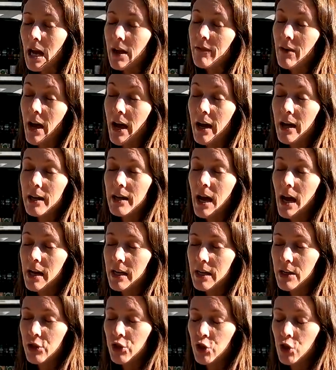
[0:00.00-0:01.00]
I've had
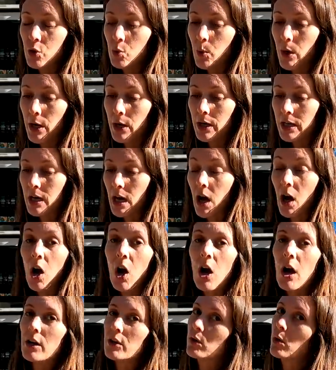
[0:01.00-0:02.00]
had an issue where it got
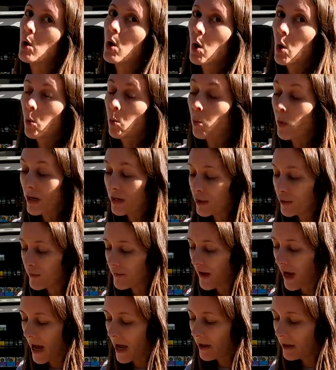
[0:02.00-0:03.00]
hot way too
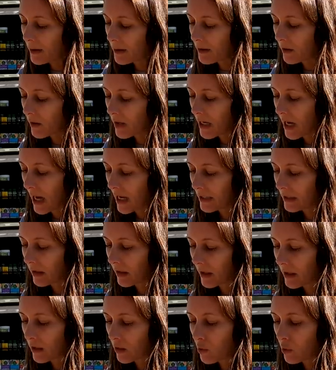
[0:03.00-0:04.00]
fast, so then I had to
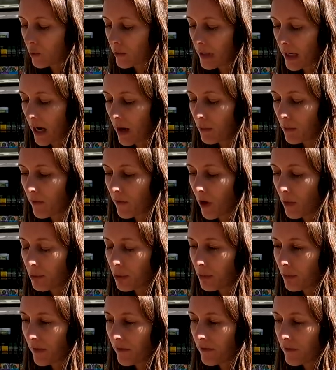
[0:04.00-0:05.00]
let it cool down before I
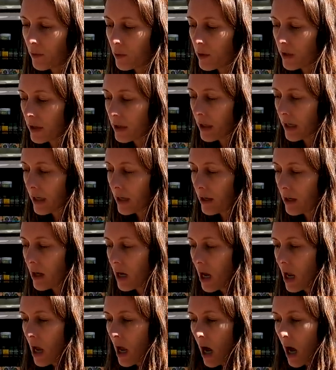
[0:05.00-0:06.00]
put my food in there.
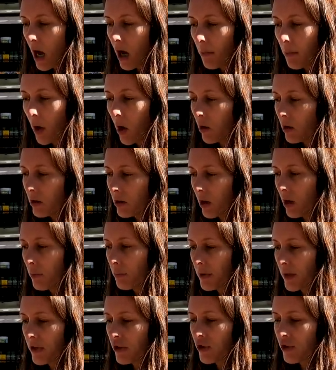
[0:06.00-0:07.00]
Um, all in all,
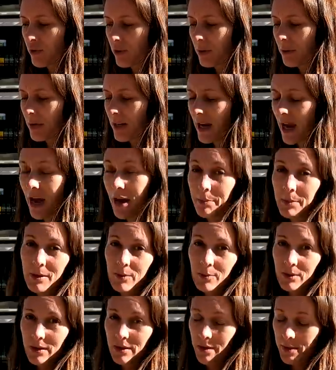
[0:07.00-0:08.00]
I'm extremely
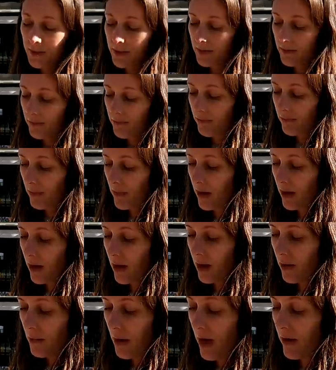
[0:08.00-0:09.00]
happy with this
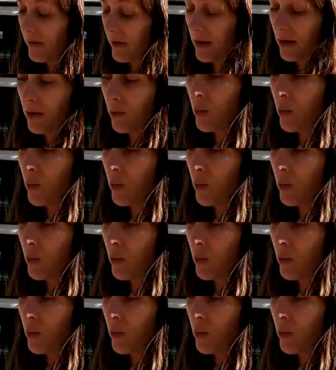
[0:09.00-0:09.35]
um, oven.